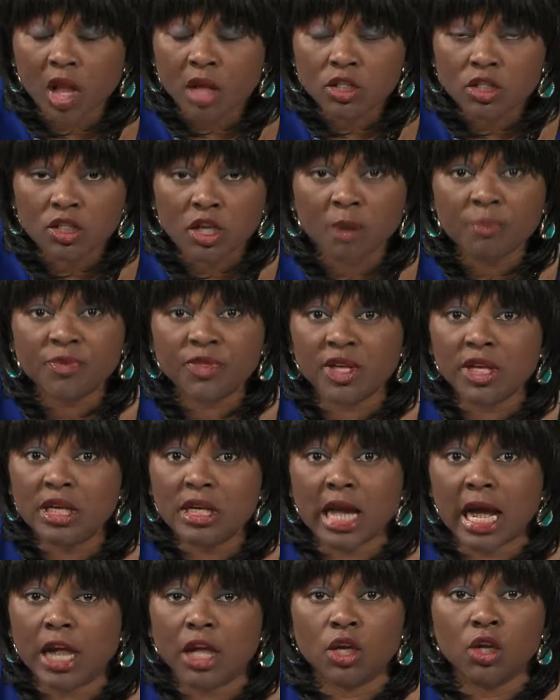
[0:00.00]
something
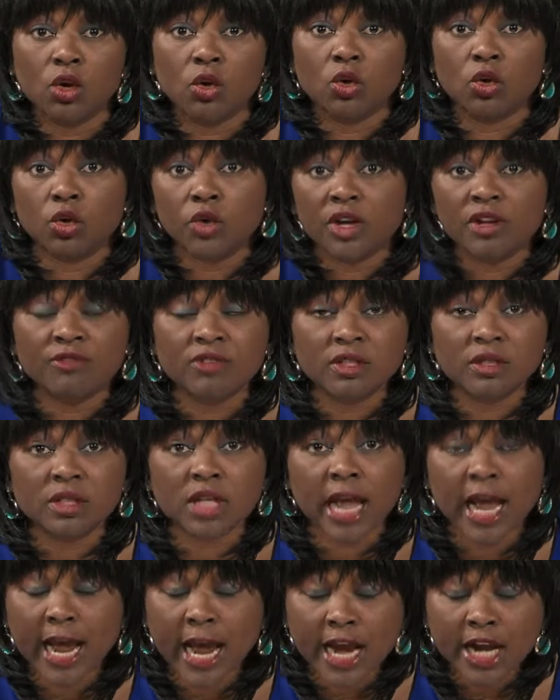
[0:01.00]
that you know could even
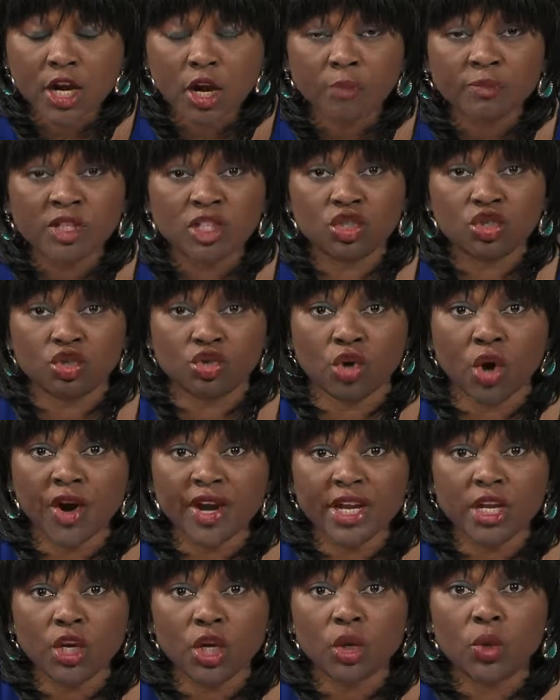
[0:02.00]
end up
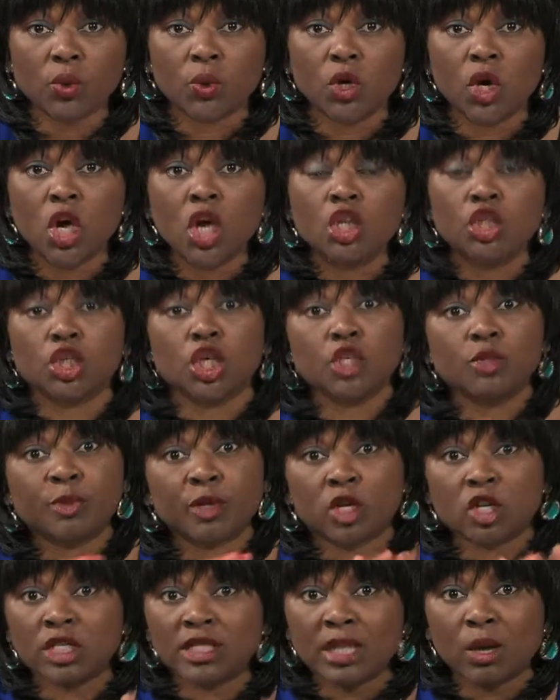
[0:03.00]
destroying you just
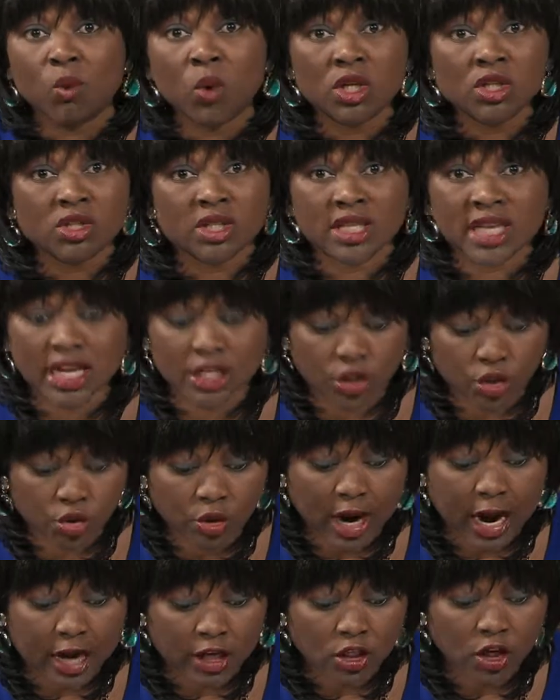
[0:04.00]
because they want to get you
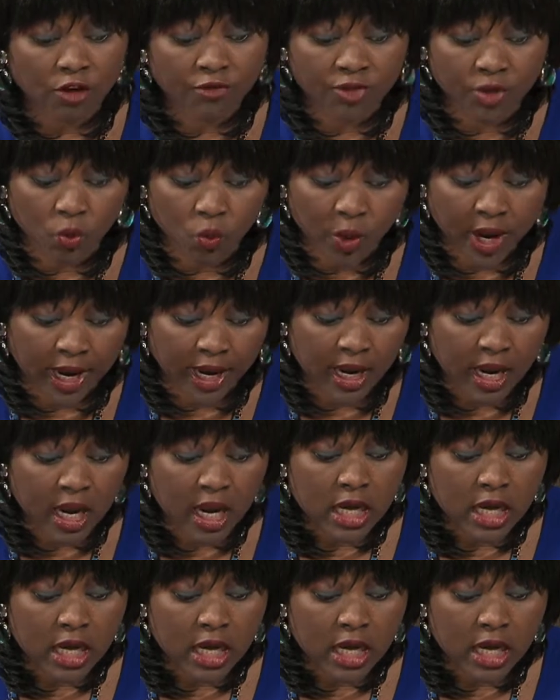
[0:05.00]
out of the way.